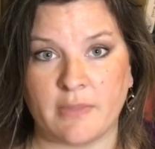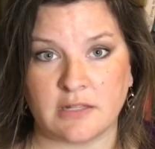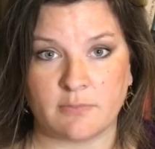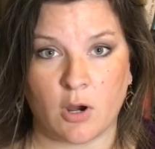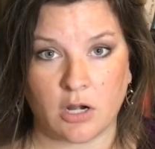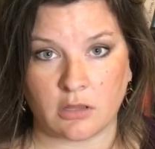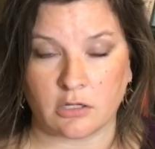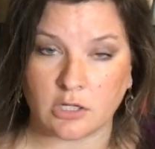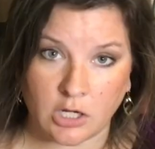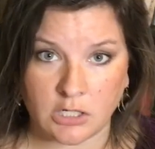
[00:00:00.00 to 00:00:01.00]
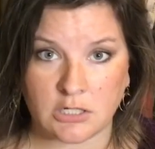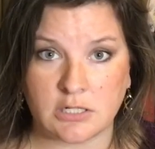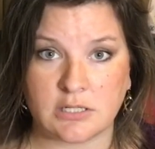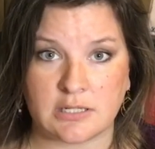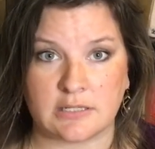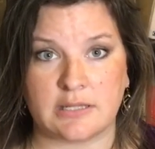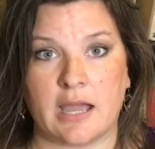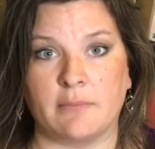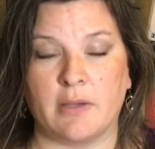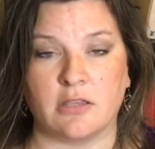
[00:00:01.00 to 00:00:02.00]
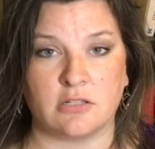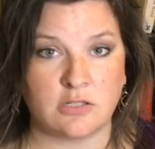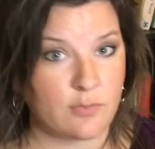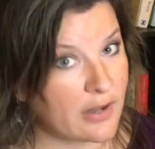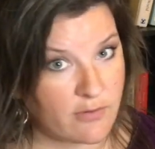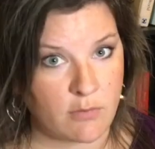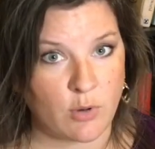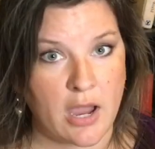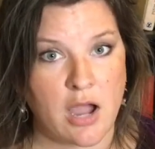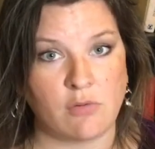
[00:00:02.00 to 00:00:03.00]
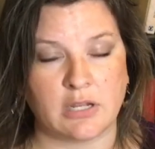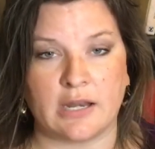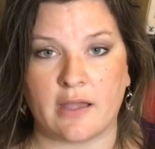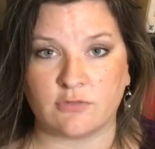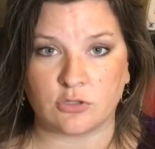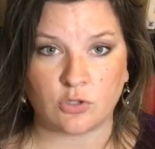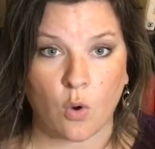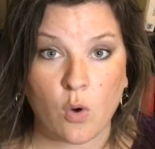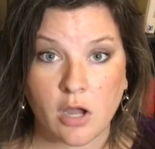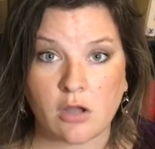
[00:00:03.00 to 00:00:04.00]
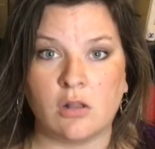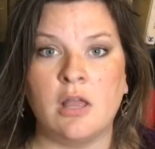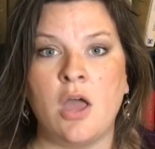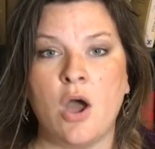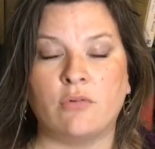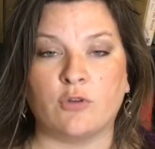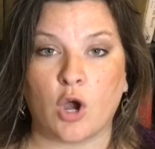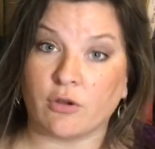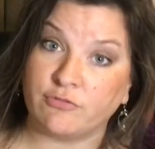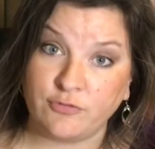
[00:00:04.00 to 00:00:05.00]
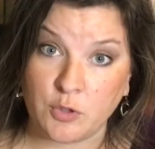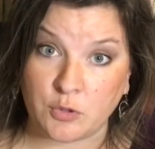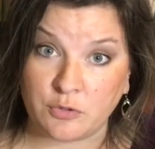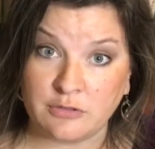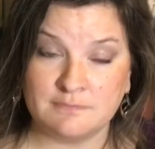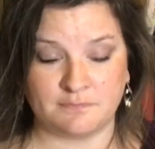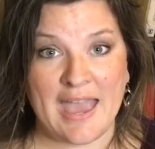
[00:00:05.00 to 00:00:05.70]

That's part of the curse, is that by the sweat of our brow, we're going to have to toil for our food.